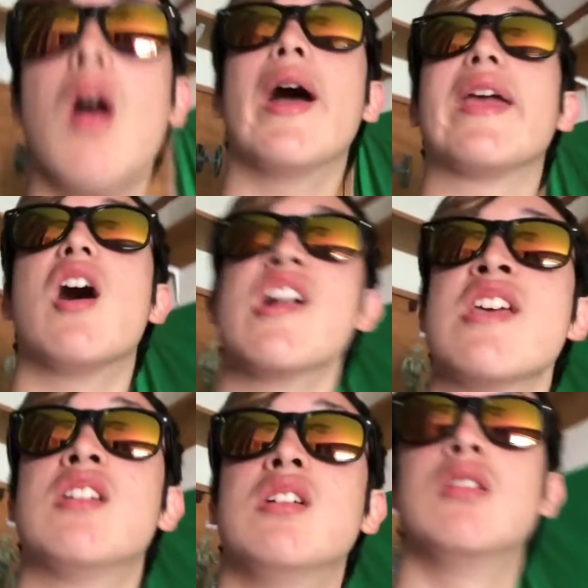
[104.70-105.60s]
I got
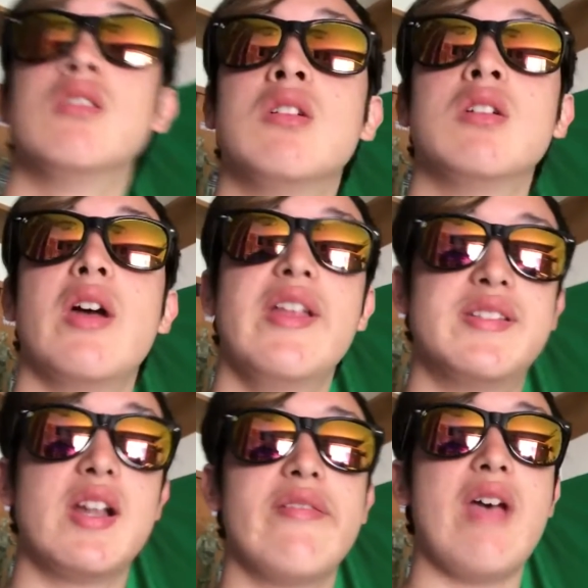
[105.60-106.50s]
it.
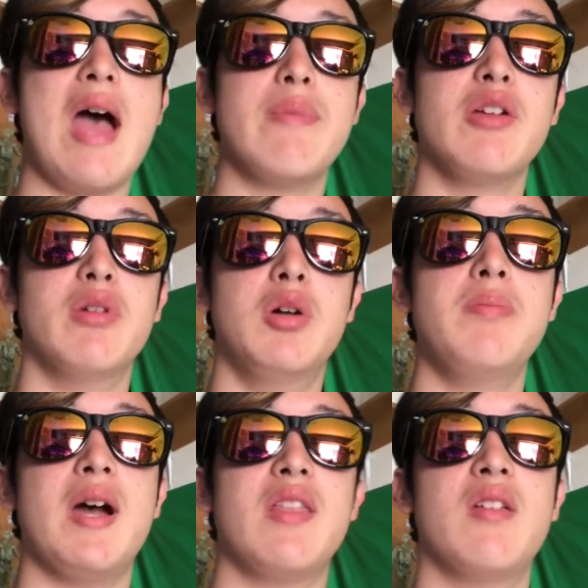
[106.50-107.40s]
Instead of Abbey Road
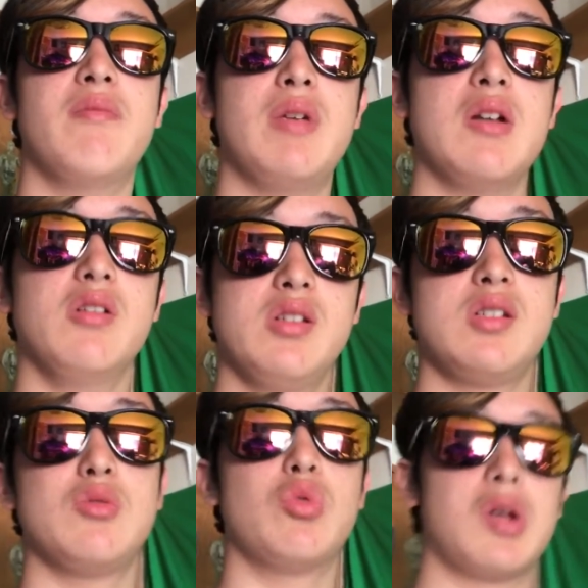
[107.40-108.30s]
by the Beatles,
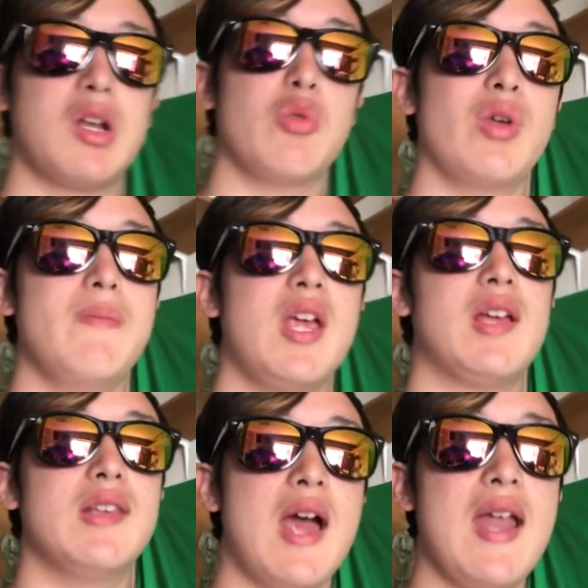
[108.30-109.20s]
we're going to remake A
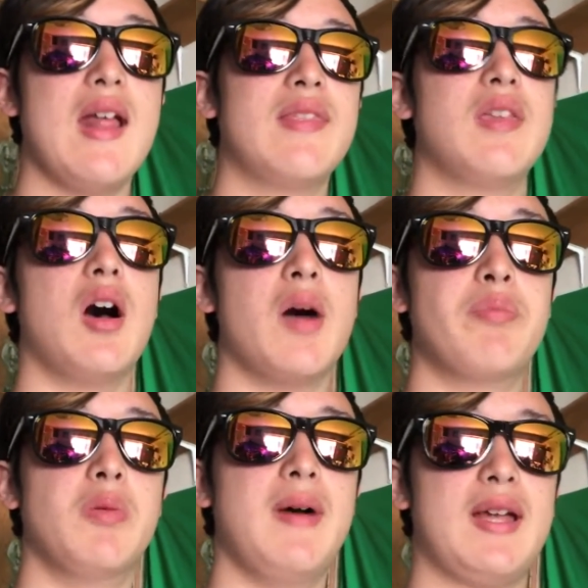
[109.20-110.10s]
Night at the
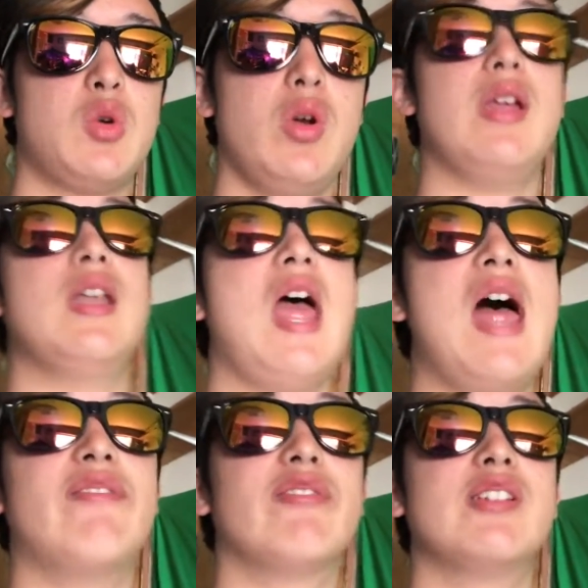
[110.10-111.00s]
Opera by Queen
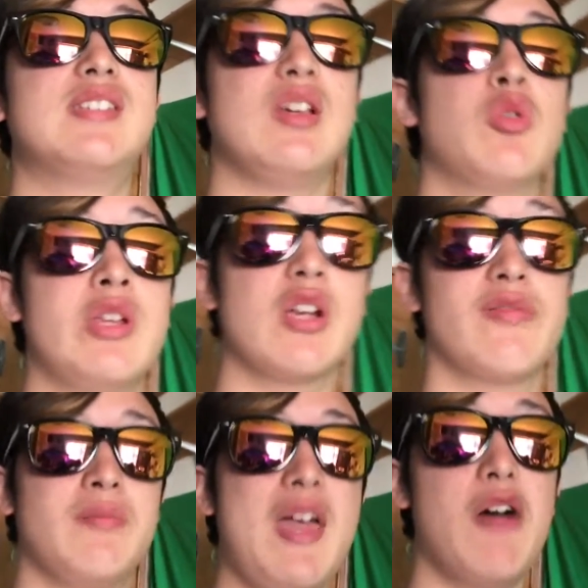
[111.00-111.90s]
every single year
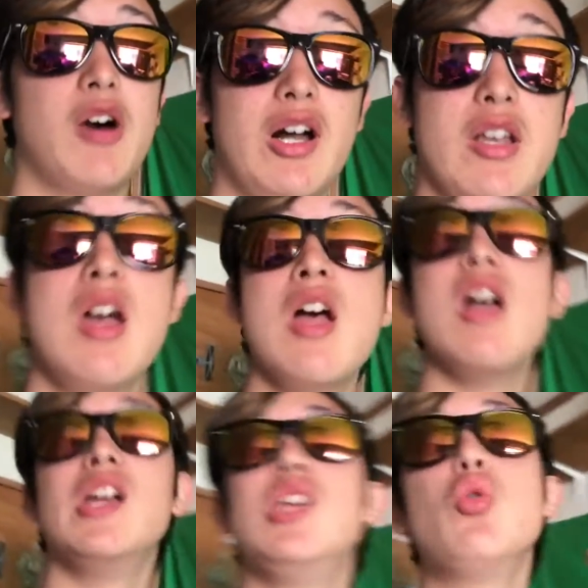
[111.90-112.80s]
from now on.
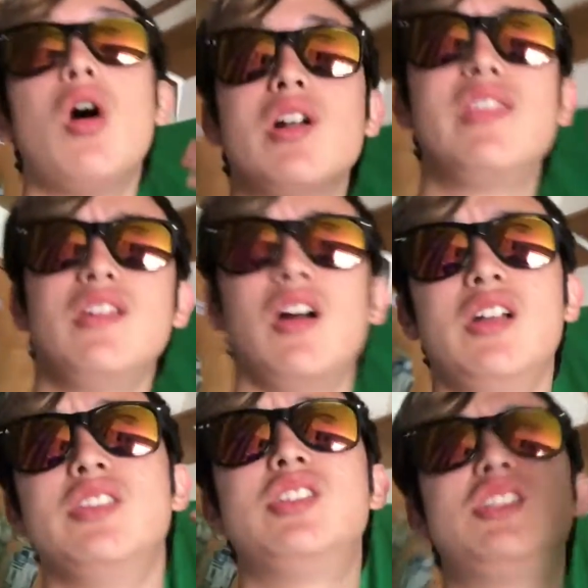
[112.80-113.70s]
You are a
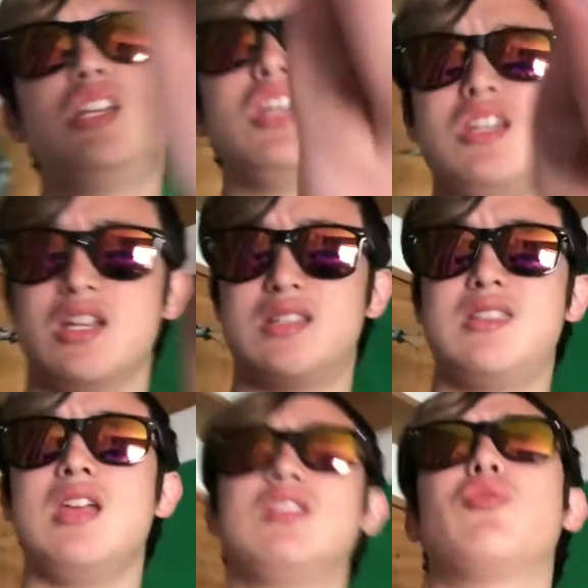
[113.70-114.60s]
genius.
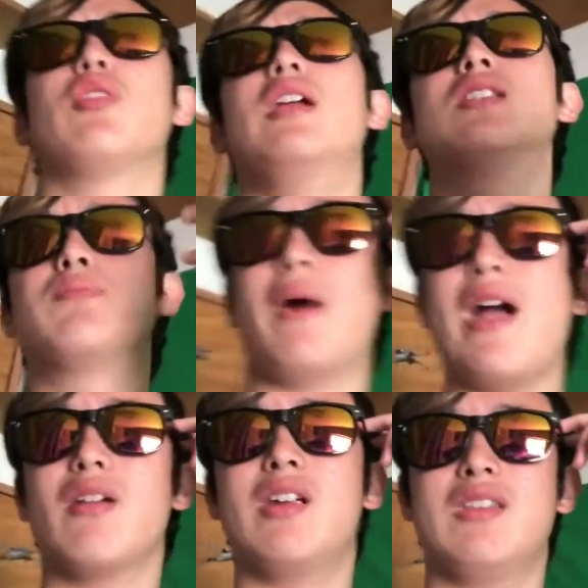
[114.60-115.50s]
Thanks for
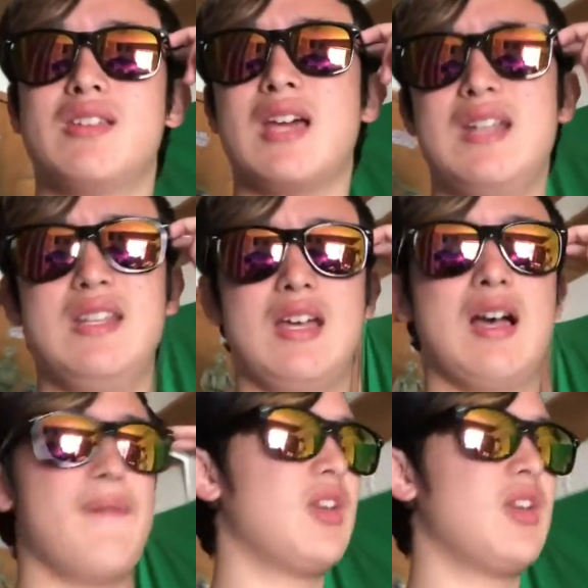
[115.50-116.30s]
inspiring this idea. I'm